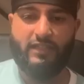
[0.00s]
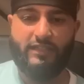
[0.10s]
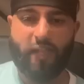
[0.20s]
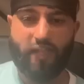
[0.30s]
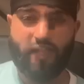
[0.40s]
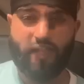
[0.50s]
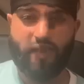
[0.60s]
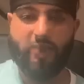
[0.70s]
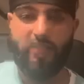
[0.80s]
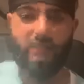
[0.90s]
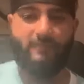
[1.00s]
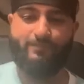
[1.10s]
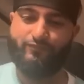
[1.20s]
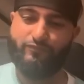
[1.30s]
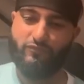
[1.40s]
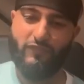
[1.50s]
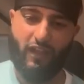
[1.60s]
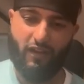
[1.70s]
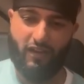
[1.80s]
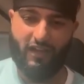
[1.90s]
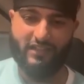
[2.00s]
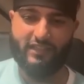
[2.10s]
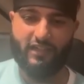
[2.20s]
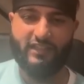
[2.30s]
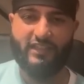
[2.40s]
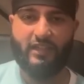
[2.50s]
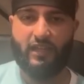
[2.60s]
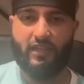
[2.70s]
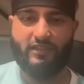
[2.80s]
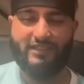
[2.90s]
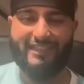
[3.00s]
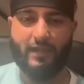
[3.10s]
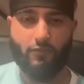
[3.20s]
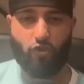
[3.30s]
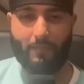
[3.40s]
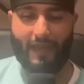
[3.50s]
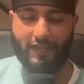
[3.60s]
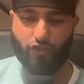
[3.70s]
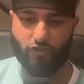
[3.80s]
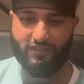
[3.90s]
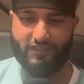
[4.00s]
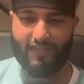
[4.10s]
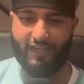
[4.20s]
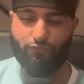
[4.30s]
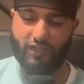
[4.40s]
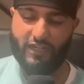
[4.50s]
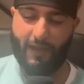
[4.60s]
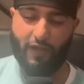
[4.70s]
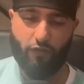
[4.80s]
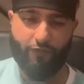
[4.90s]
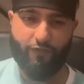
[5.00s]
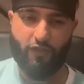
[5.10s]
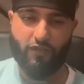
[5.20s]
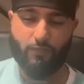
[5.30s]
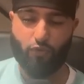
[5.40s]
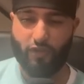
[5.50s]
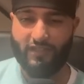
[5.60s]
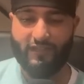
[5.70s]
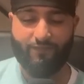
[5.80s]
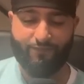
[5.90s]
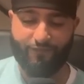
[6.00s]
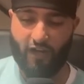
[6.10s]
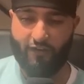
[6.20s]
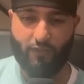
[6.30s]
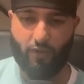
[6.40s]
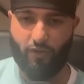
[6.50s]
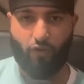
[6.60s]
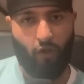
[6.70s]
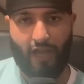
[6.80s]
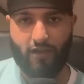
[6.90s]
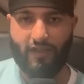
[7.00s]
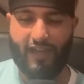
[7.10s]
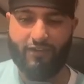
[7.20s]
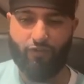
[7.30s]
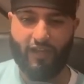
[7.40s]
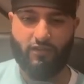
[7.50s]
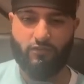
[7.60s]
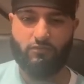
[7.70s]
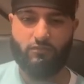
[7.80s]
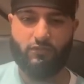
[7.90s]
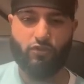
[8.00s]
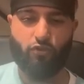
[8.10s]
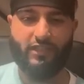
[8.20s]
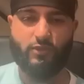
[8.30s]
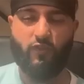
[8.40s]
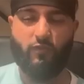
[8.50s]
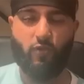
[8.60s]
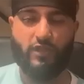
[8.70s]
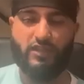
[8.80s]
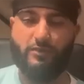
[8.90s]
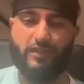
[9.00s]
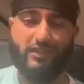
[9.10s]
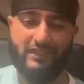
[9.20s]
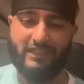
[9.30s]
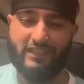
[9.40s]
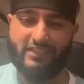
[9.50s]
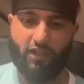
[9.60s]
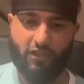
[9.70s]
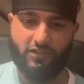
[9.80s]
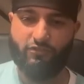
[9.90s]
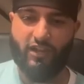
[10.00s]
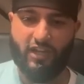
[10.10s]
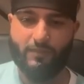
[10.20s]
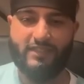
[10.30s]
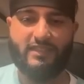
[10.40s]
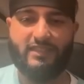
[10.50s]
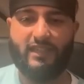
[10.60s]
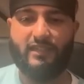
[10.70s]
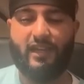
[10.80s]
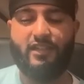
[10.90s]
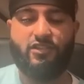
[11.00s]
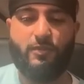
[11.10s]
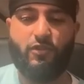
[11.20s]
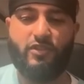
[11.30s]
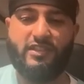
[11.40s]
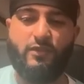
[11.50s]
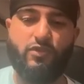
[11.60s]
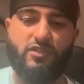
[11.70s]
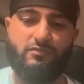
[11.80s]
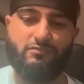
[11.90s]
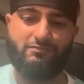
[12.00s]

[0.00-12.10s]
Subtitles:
Son, I mean, like I said, I did the segment on patience and it really paid off. De Bruyne did very well and got out ahead, right? Scoring a 12-pointer. But Son to rack up 16. And to be honest, he wasn't